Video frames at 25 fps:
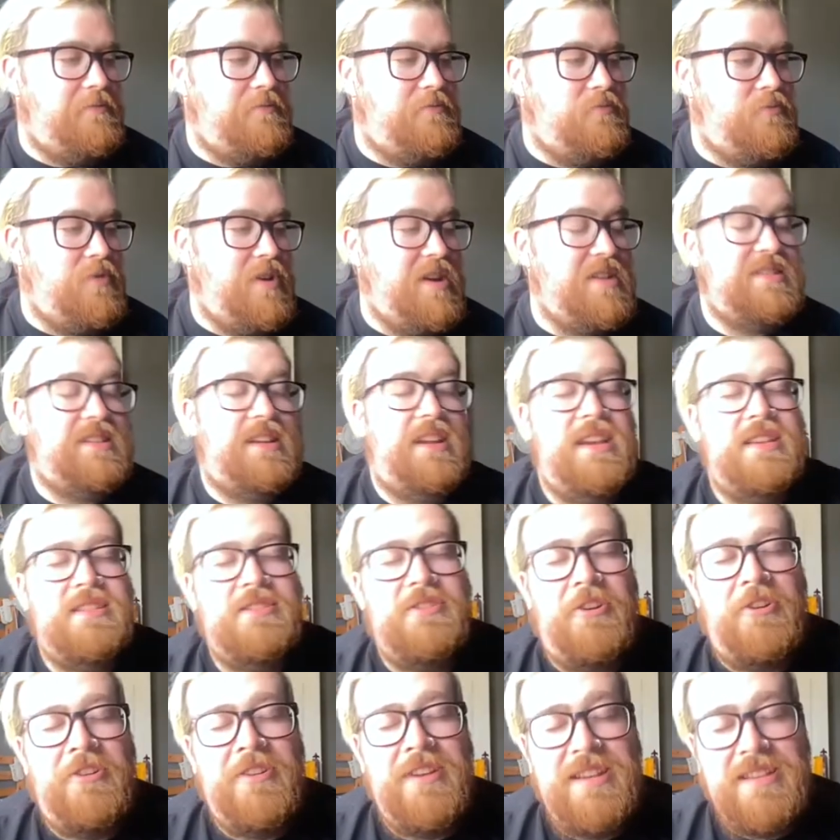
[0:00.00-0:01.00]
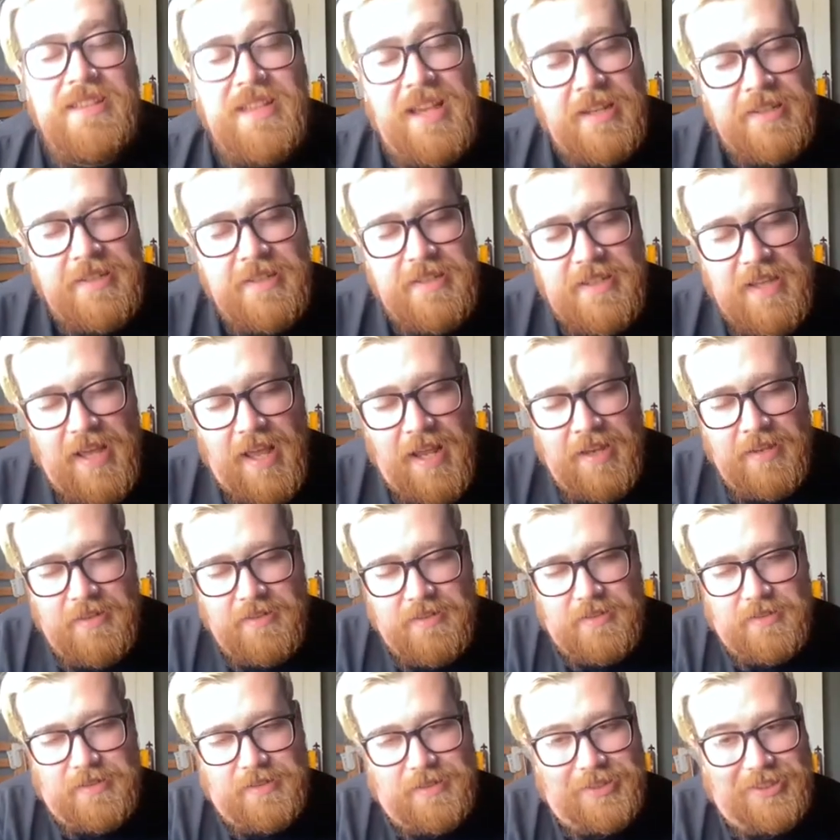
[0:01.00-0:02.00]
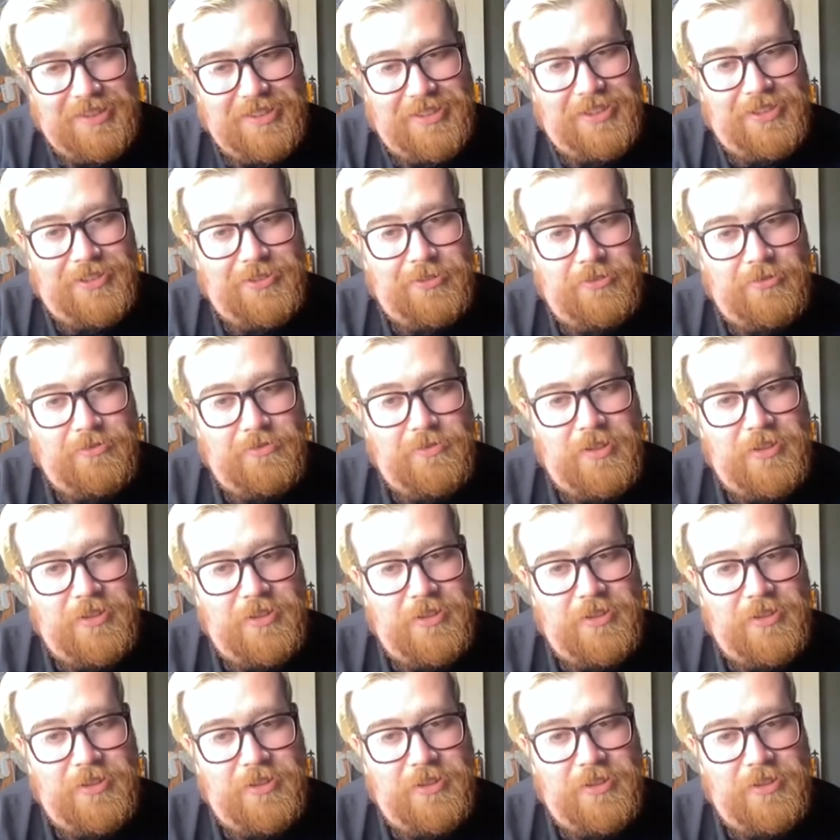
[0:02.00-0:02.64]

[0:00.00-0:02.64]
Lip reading: Whereas at least Courtney's actually talented. You know what I mean?